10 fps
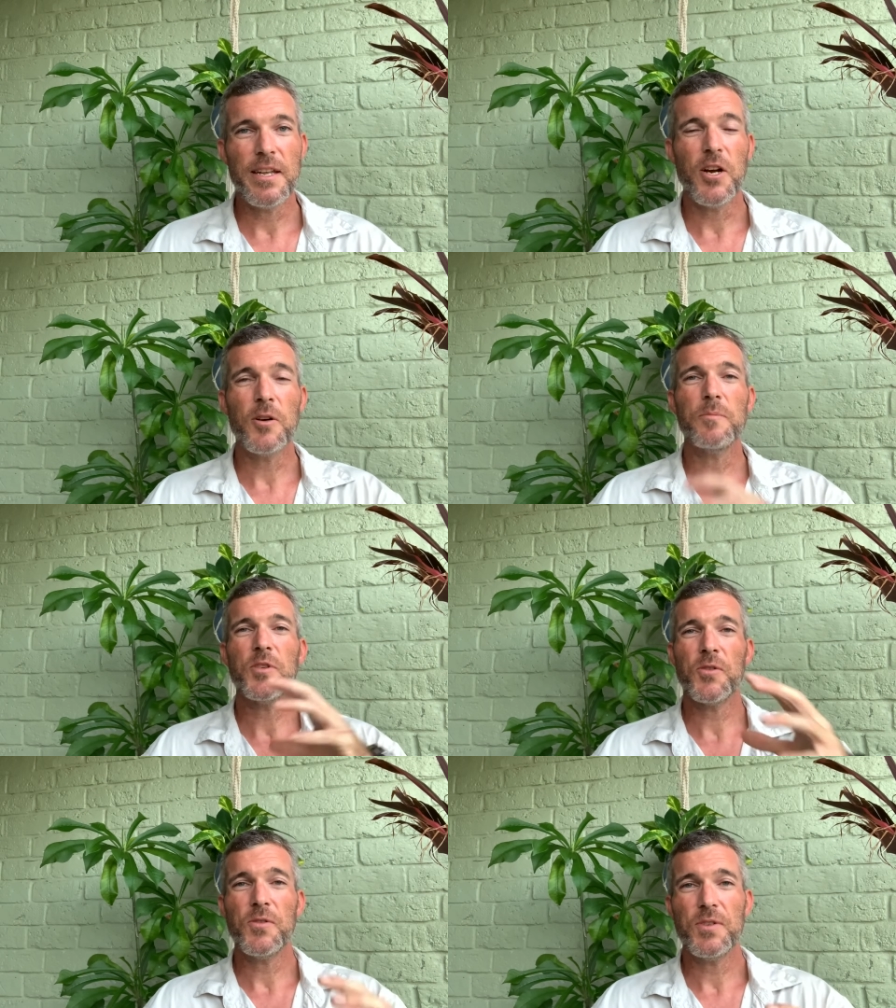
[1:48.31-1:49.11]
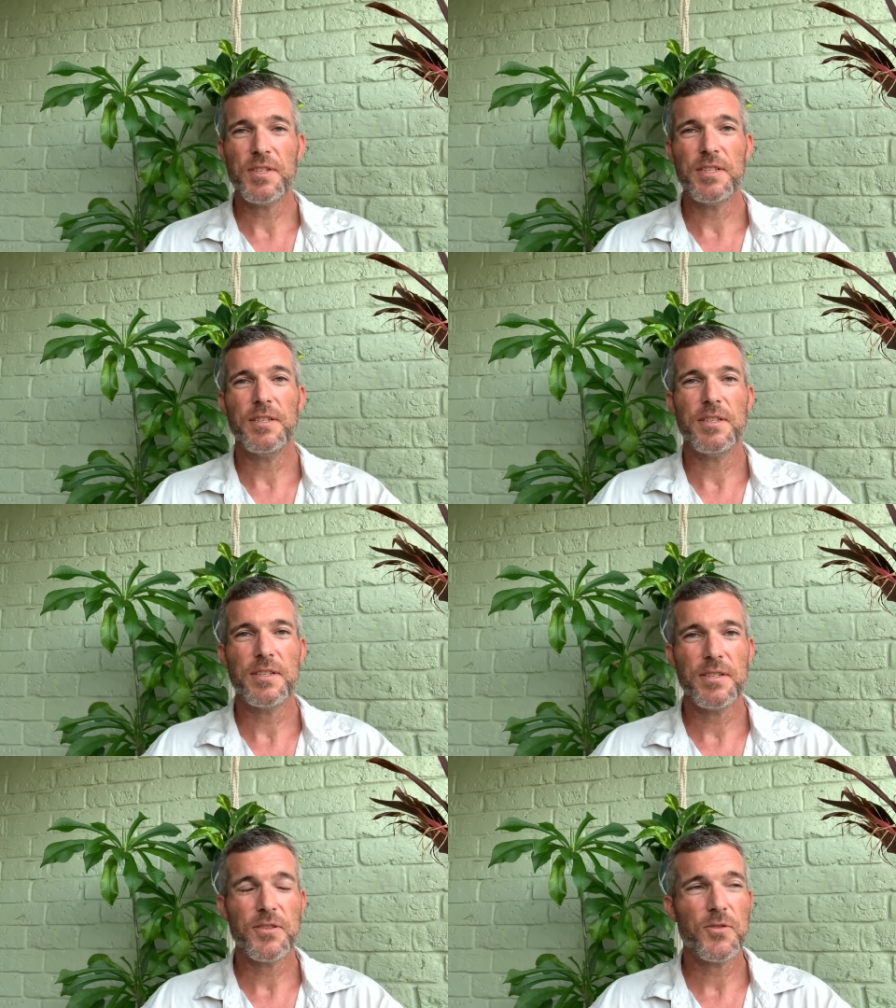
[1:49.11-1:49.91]
upturns this,
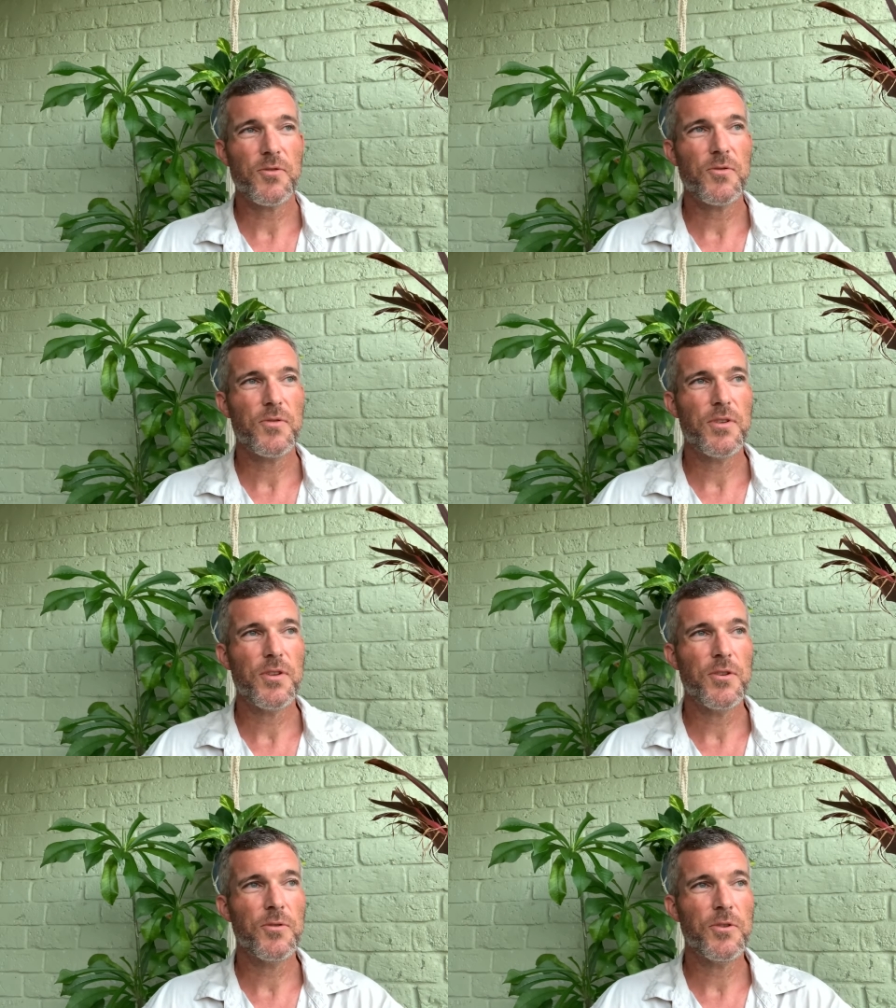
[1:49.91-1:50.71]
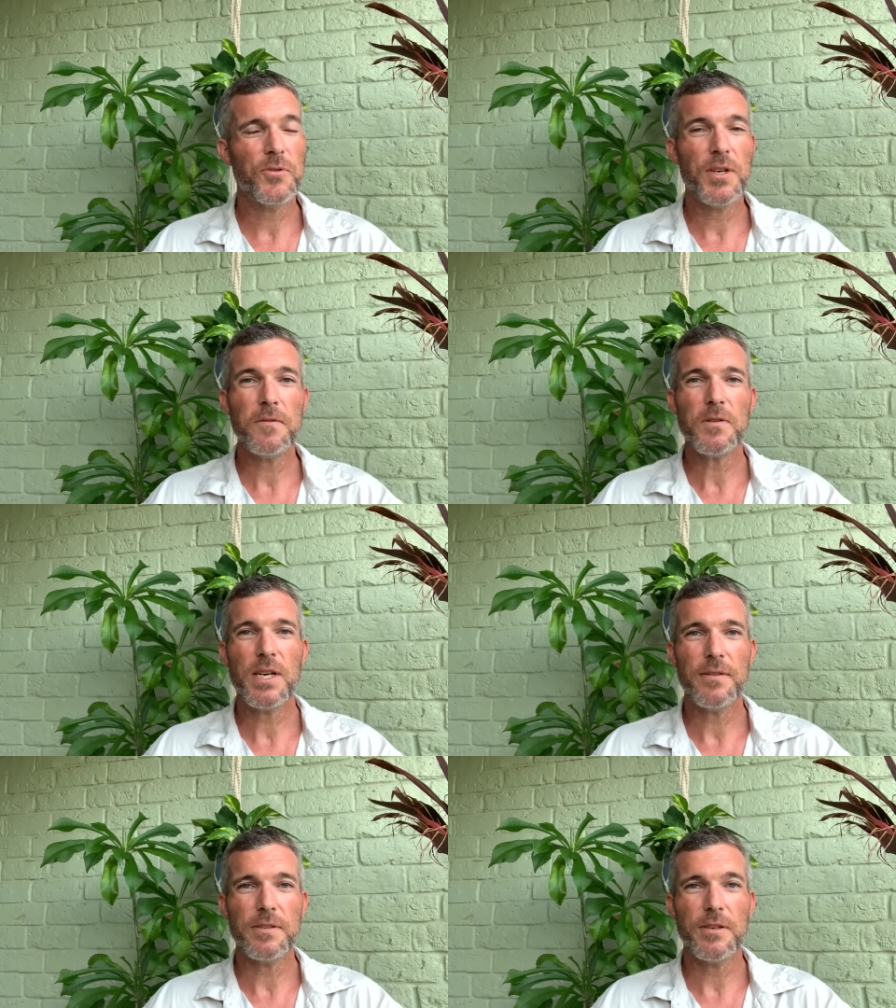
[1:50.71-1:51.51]
so you'll never
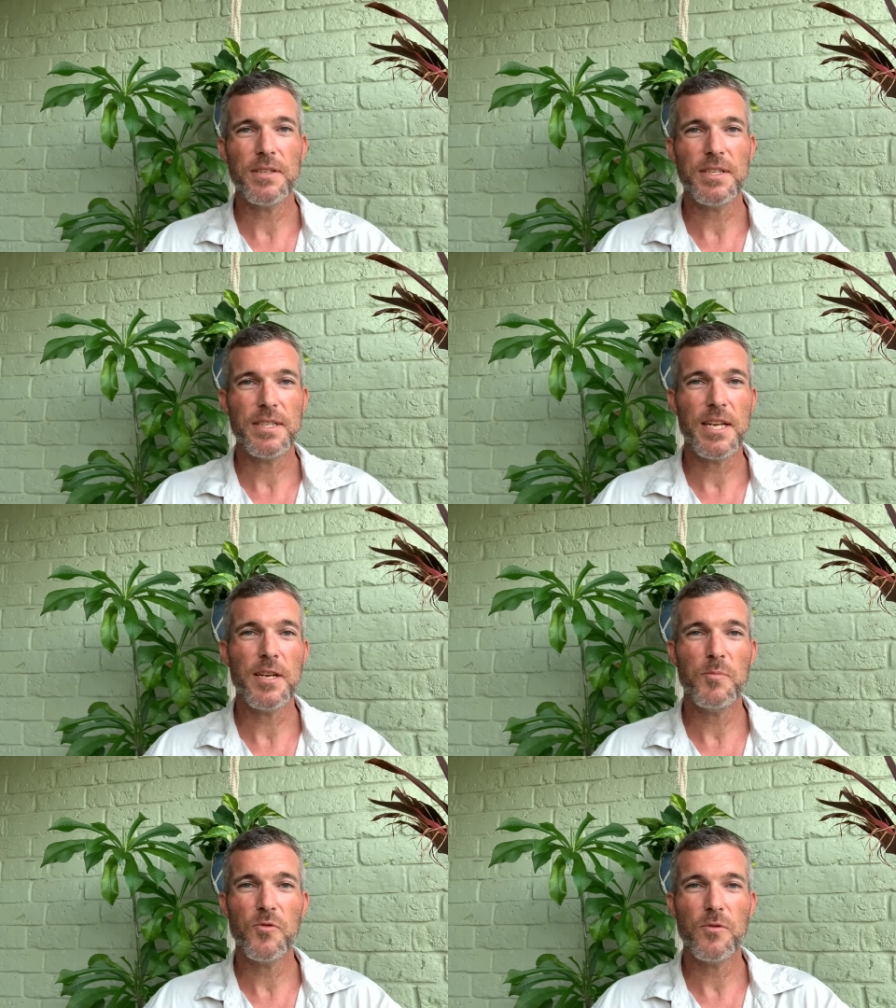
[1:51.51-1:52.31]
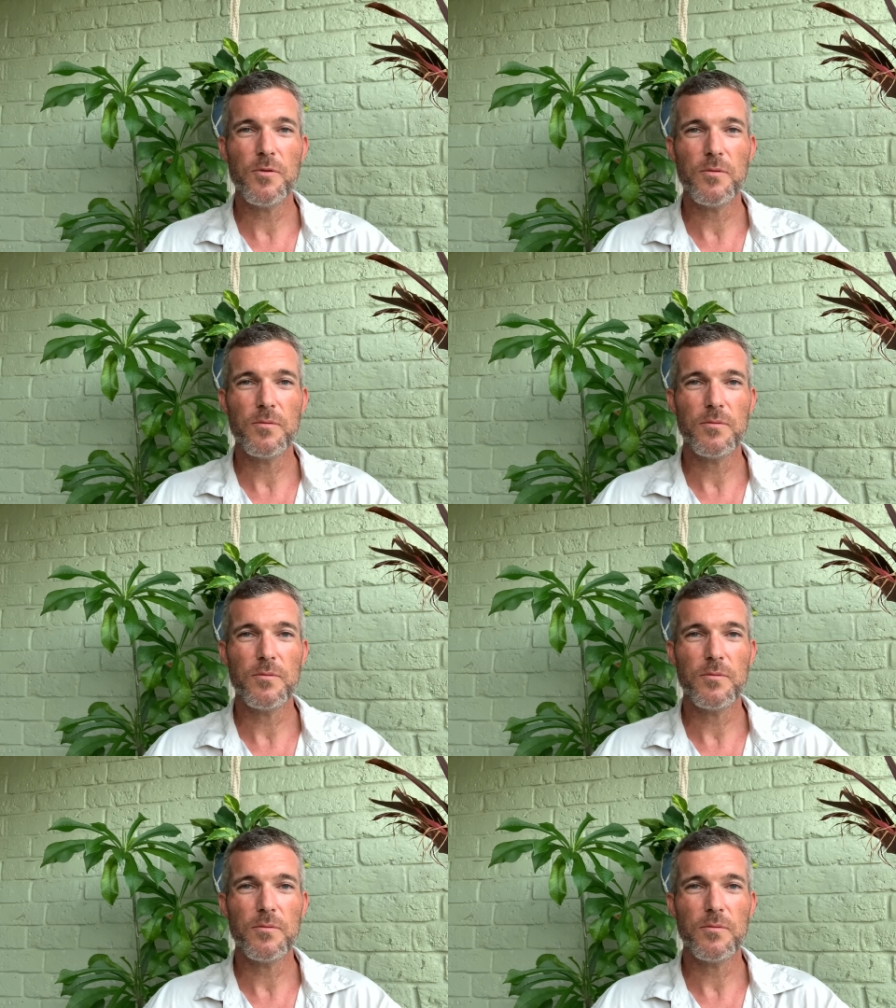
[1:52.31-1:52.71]
have a stable